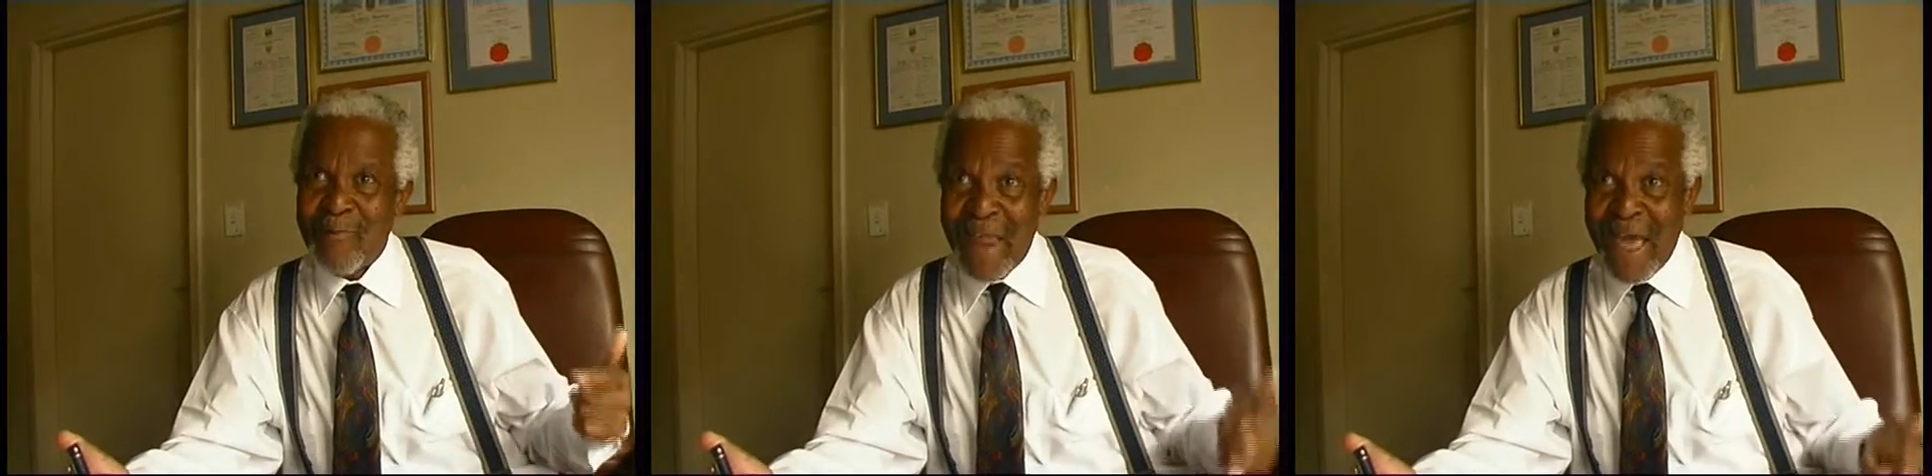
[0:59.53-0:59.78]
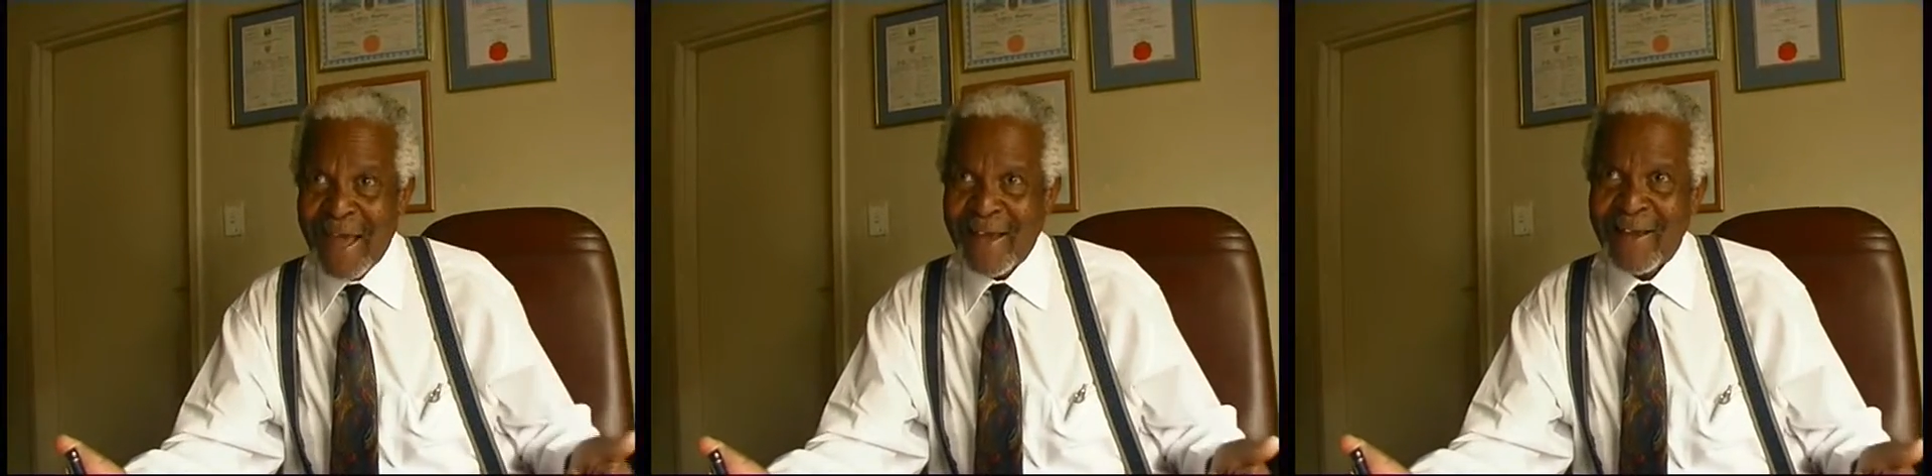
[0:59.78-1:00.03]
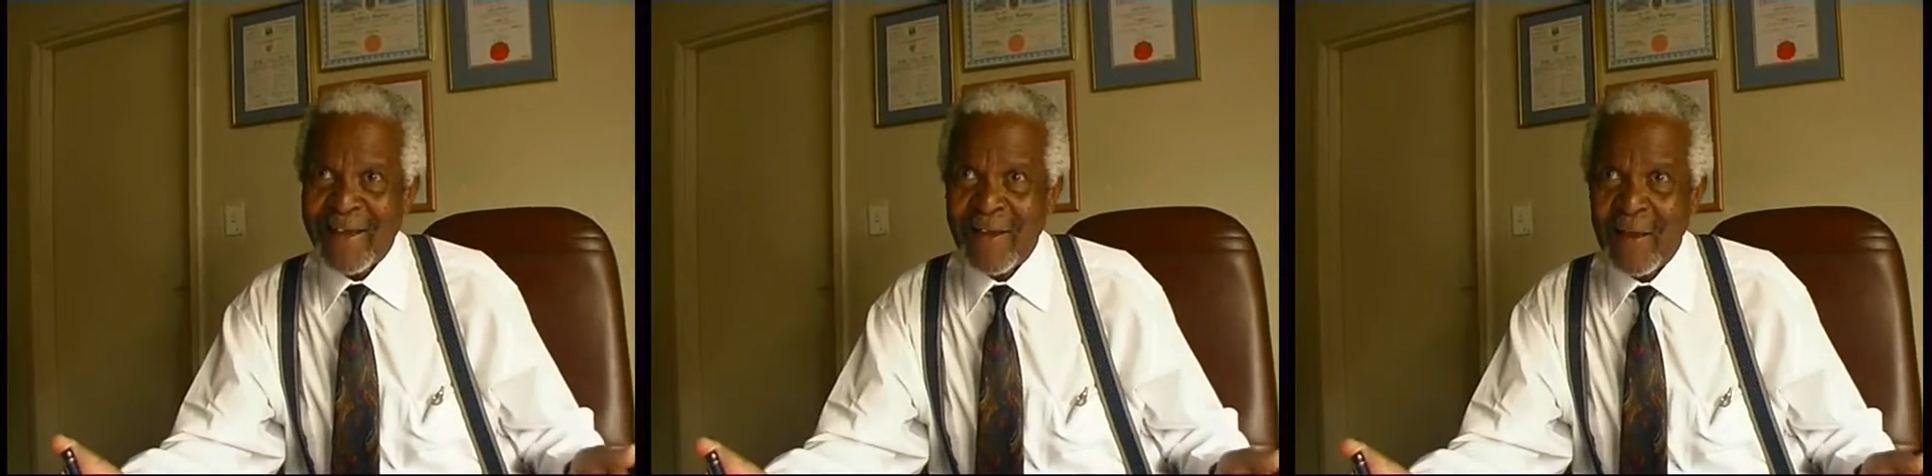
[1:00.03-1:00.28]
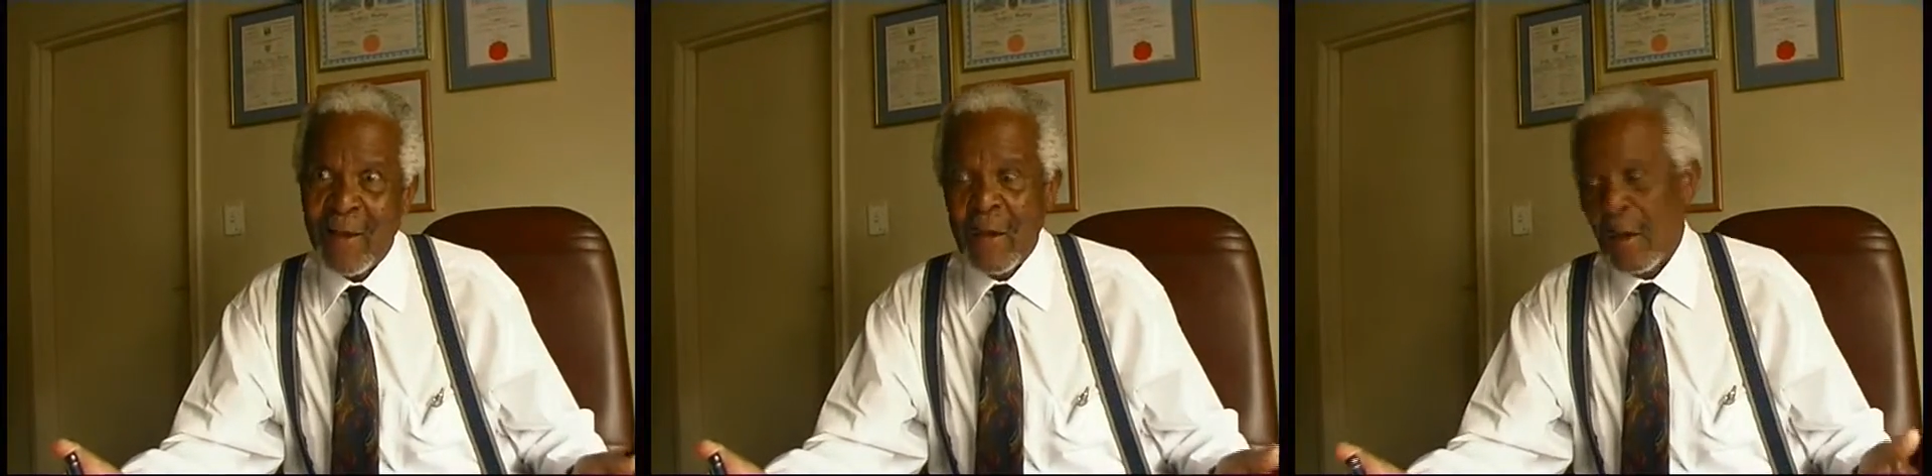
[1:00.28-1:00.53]
black,
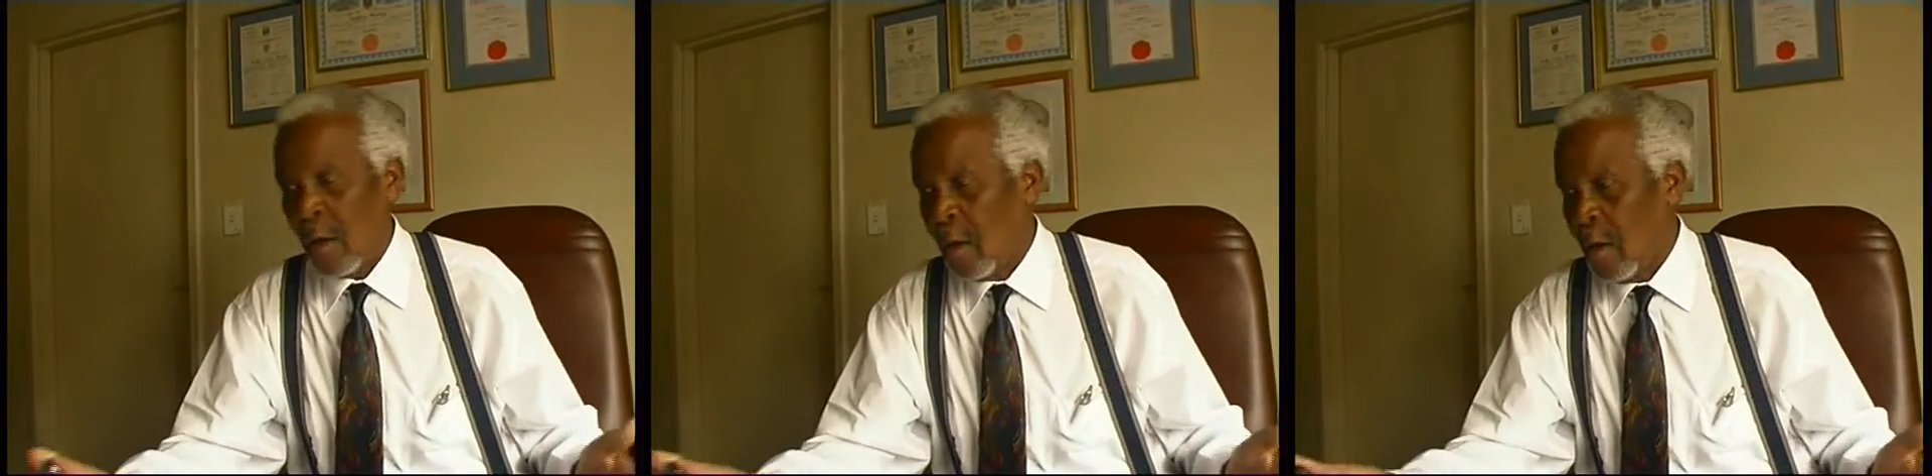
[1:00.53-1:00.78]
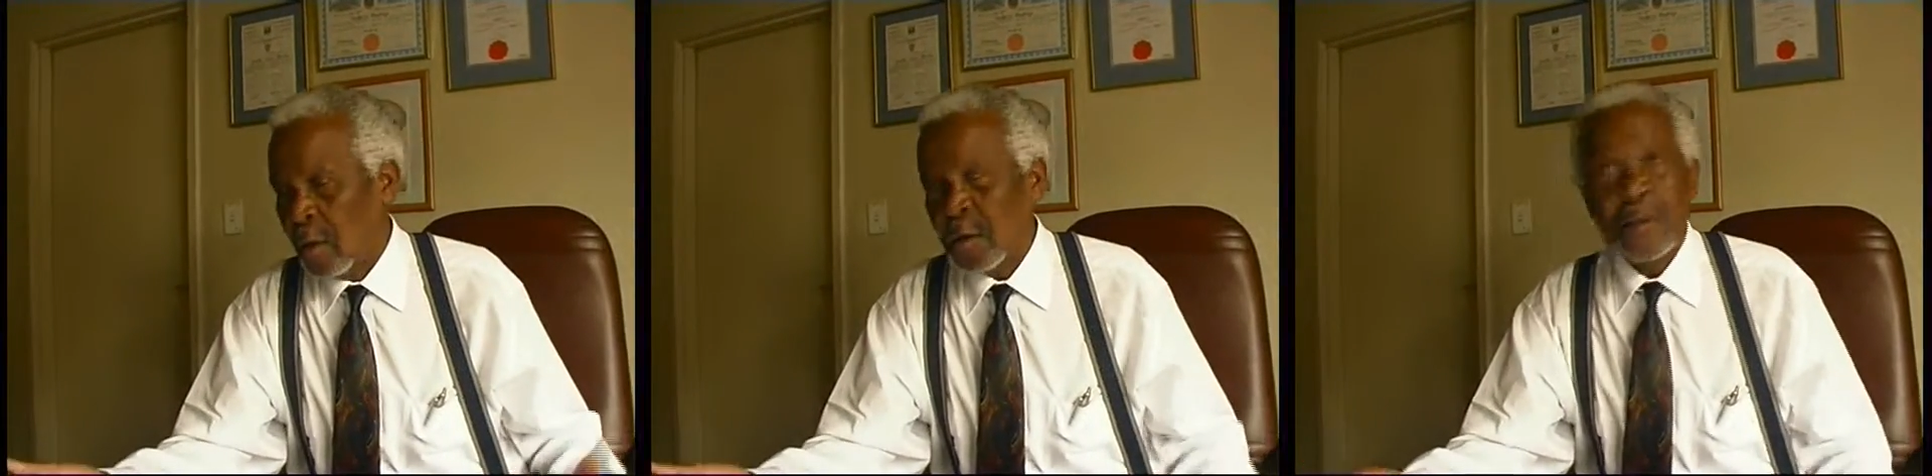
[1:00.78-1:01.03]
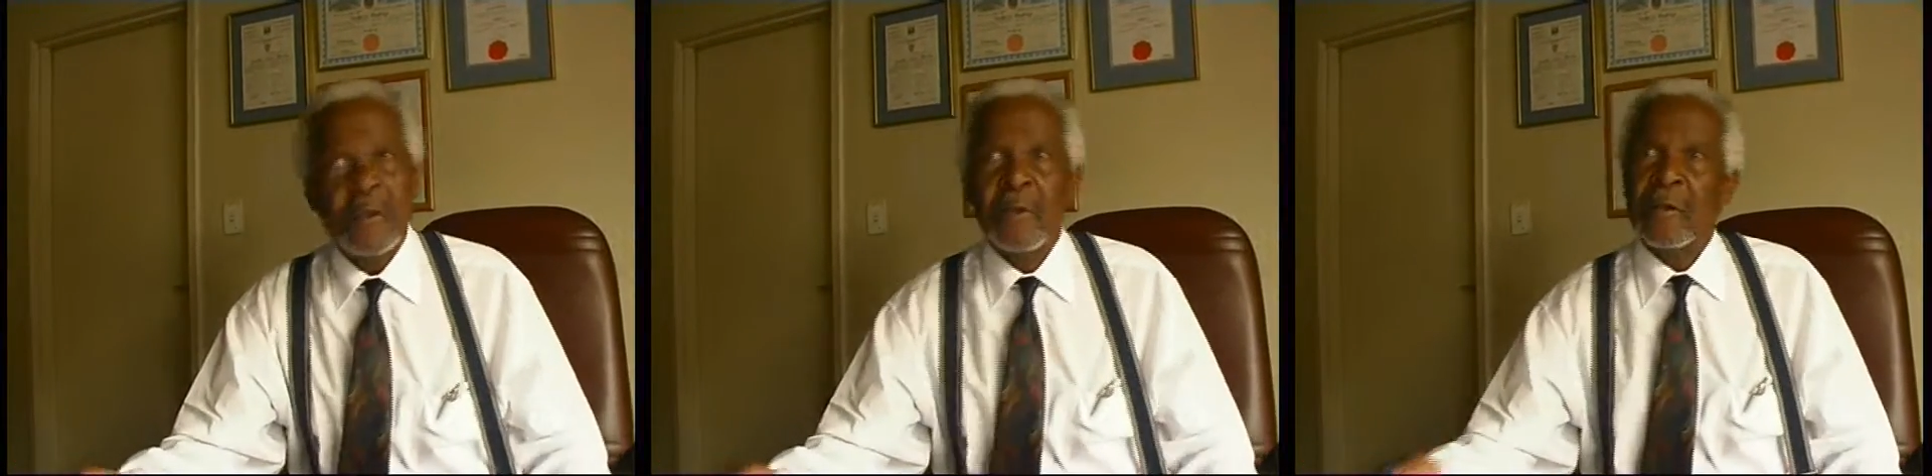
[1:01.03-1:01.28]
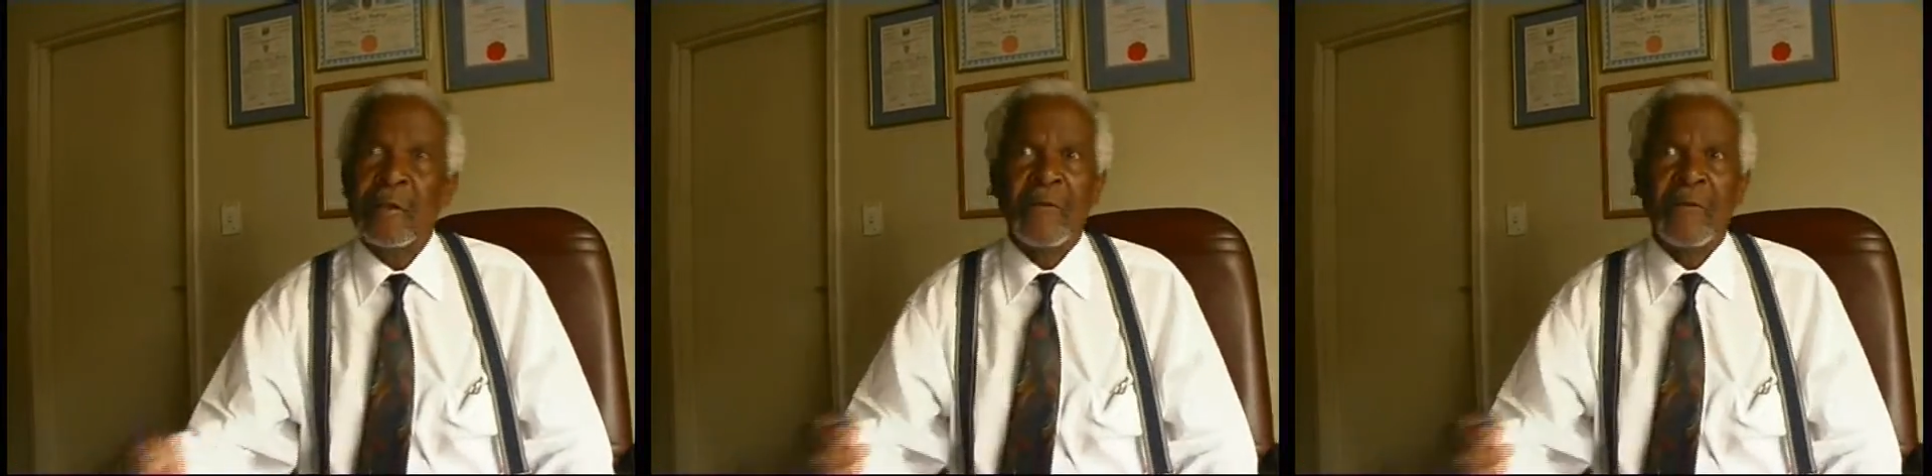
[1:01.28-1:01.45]
Oh, there's no